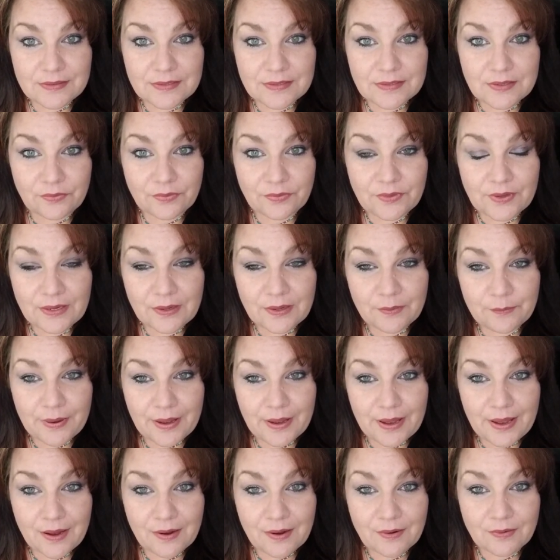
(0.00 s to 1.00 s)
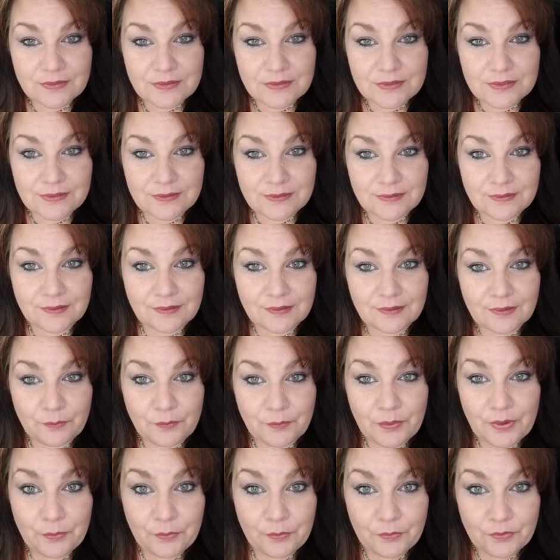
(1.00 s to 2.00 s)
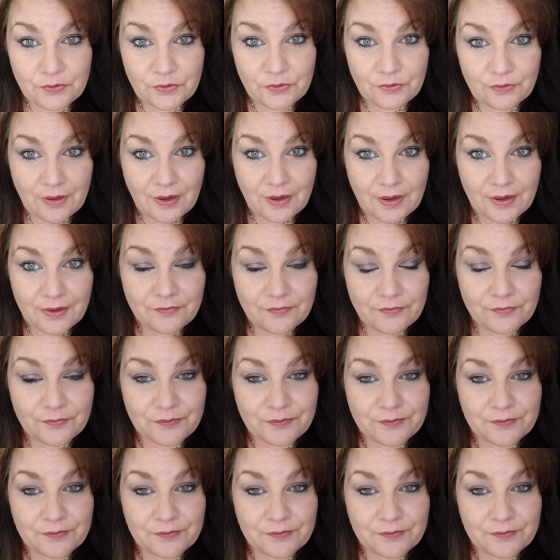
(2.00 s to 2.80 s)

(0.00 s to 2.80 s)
So think about people in your life.